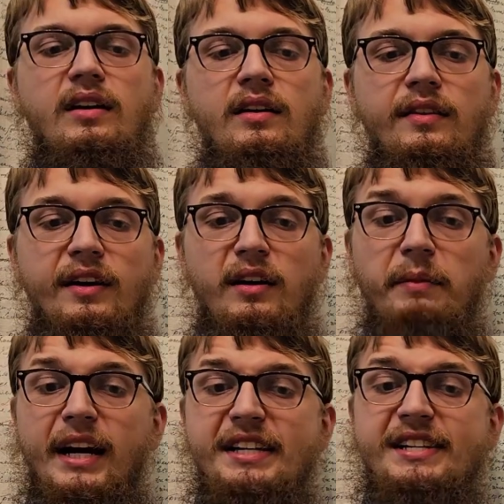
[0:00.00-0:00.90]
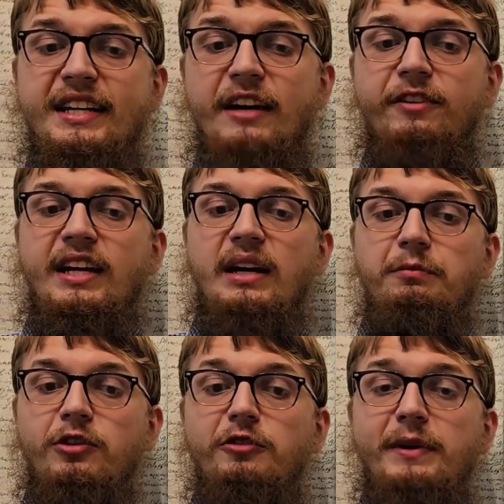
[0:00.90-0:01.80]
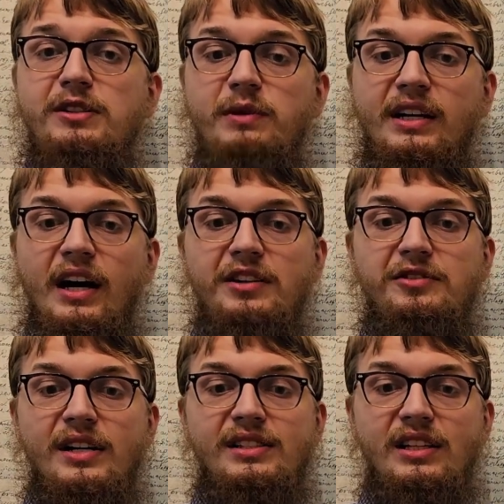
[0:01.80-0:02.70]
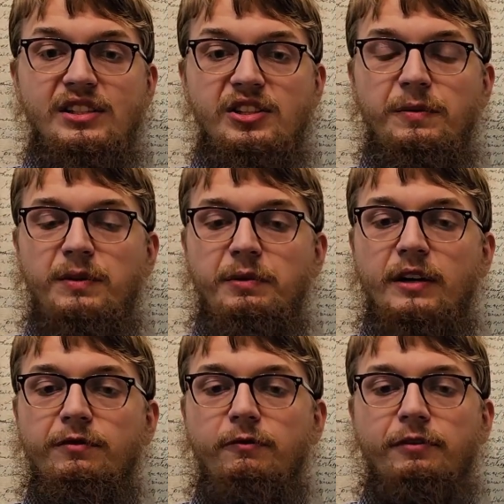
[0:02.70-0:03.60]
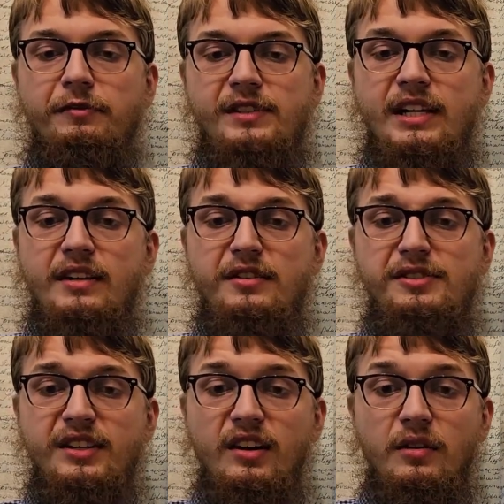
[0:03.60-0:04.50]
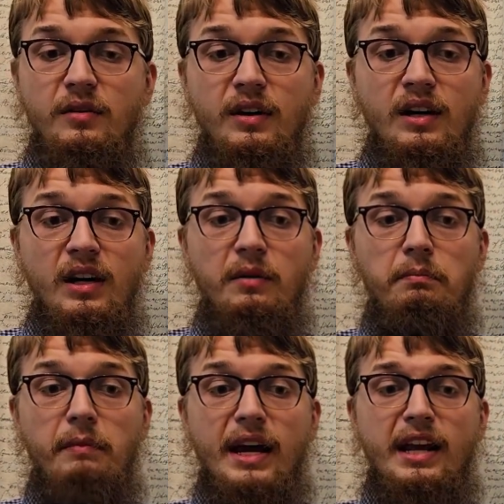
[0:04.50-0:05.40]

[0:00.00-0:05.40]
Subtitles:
There are many significant improvements when contrasting the Jupiter print from 15 years ago. Many